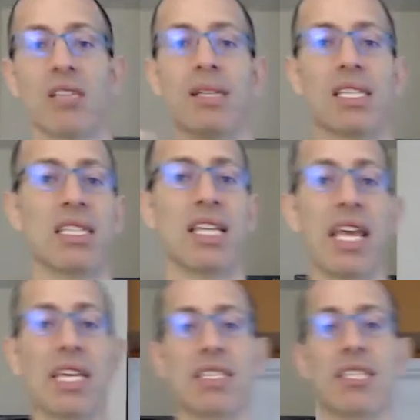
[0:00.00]
and
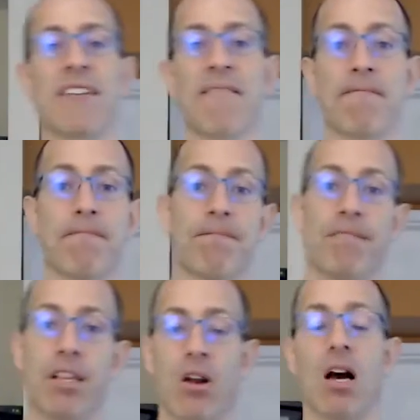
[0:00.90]
mistakes
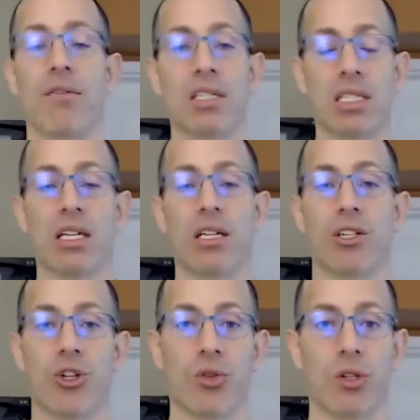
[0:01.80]
that are obviously
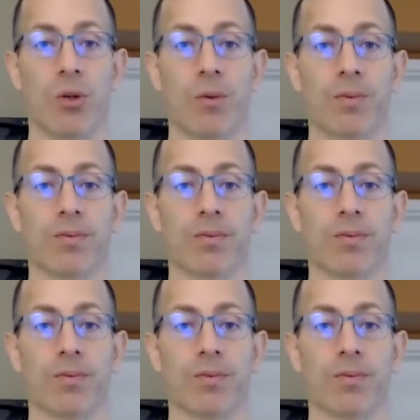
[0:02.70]
untrue.